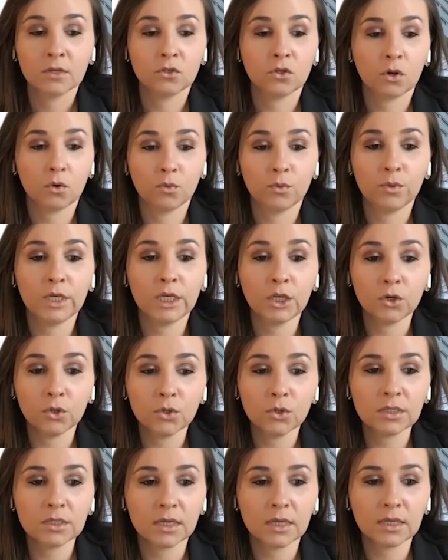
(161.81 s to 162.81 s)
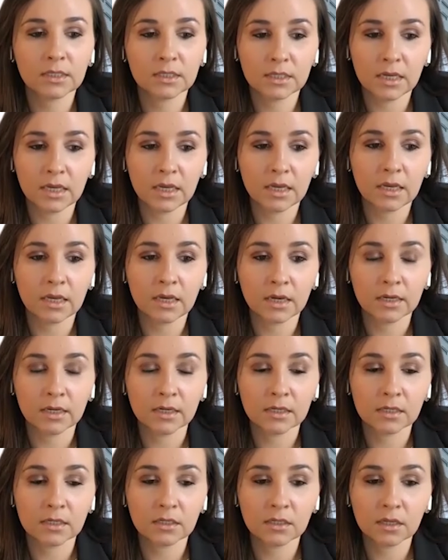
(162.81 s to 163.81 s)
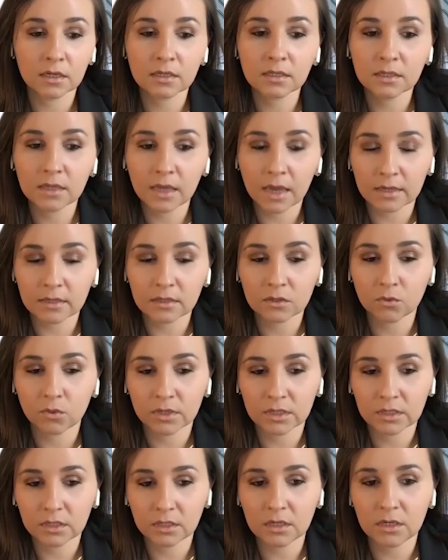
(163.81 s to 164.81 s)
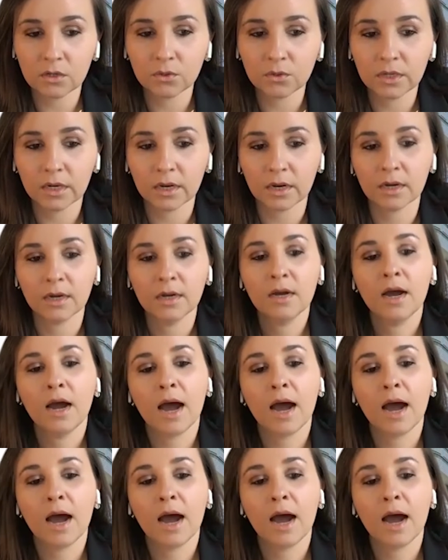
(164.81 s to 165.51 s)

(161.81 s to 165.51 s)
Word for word: So we used the success criteria,